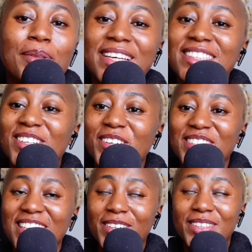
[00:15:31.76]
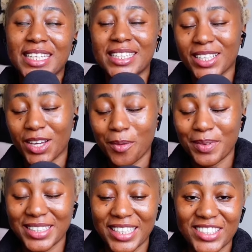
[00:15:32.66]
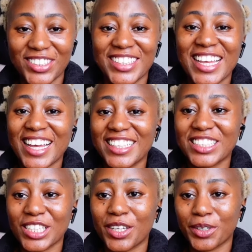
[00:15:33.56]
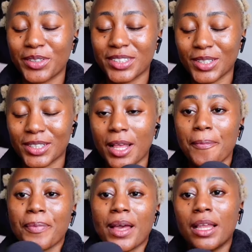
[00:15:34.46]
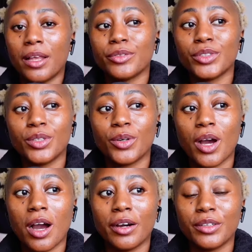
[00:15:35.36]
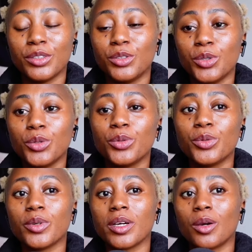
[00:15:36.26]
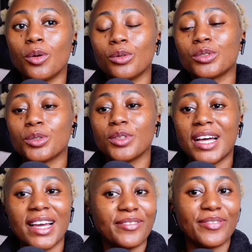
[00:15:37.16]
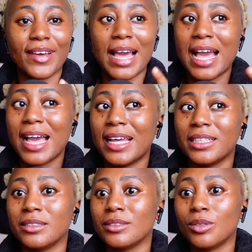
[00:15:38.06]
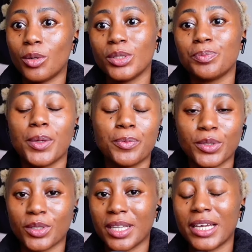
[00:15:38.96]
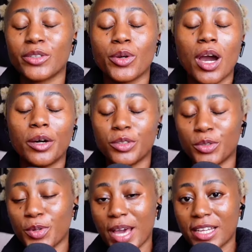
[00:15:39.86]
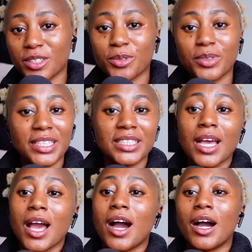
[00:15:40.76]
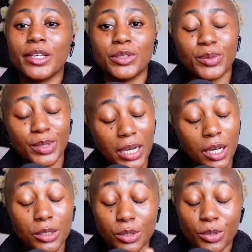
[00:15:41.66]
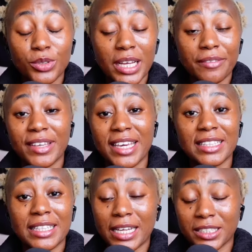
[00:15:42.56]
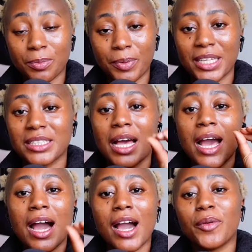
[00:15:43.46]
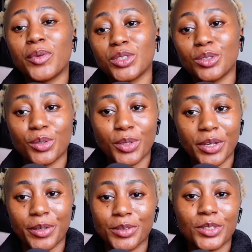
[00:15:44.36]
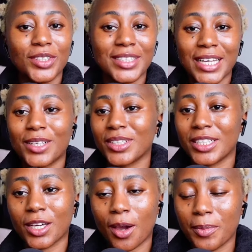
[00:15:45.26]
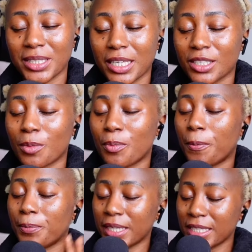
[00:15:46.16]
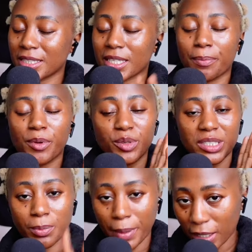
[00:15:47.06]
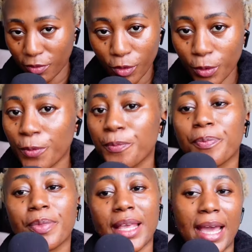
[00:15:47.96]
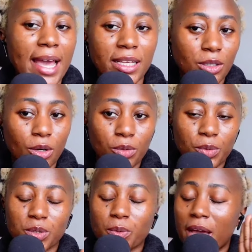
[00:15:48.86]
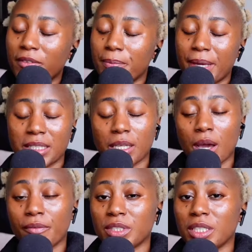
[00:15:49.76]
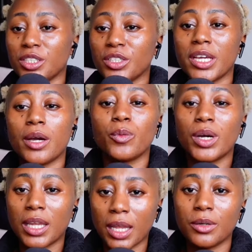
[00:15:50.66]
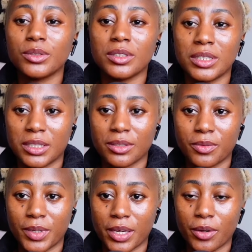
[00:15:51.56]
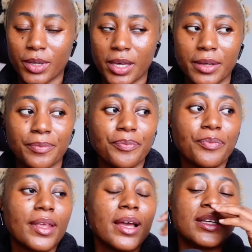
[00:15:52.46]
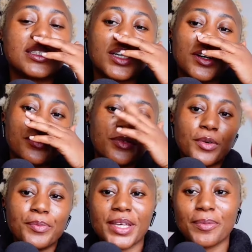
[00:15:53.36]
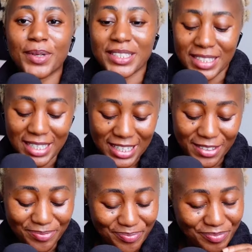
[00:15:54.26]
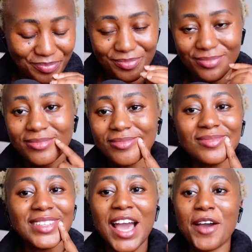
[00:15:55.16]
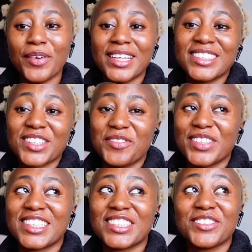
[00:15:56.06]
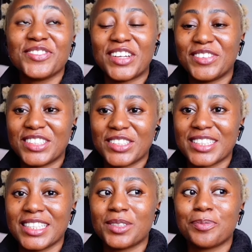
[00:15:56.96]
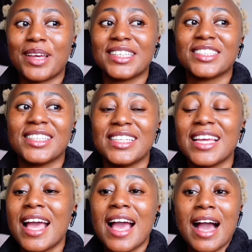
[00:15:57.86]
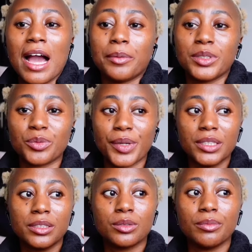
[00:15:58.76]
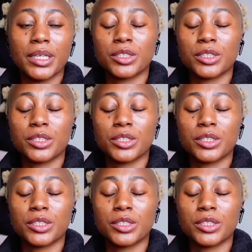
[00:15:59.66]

Please go down in the comment section and share your thoughts. I love to know how you go through life and knowing people don't like you. How do you handle it? How do you navigate that space? I want to know your own thoughts down in the comment section. But please keep it respectful. As always, we have amazing conversation here and we're allowed to disagree. Okay. So for me personally, I find this conversation very interesting, especially I was raised to